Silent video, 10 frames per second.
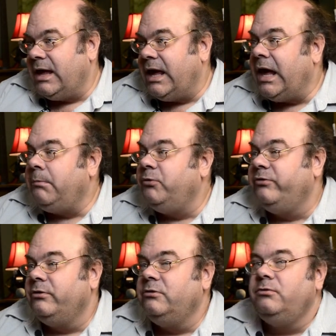
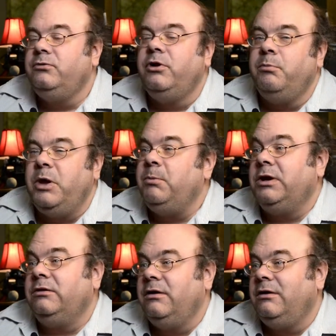Absolute
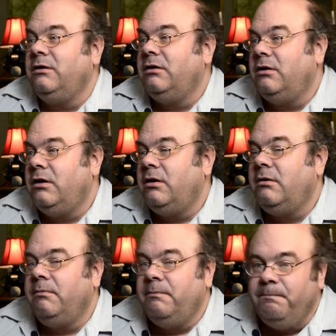commitment
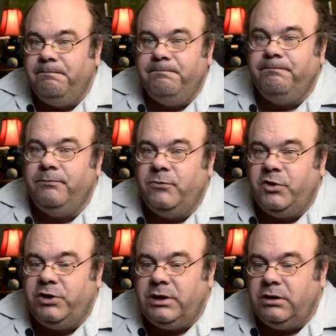um,
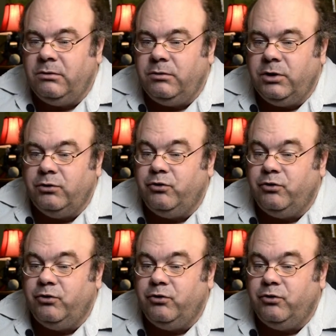to your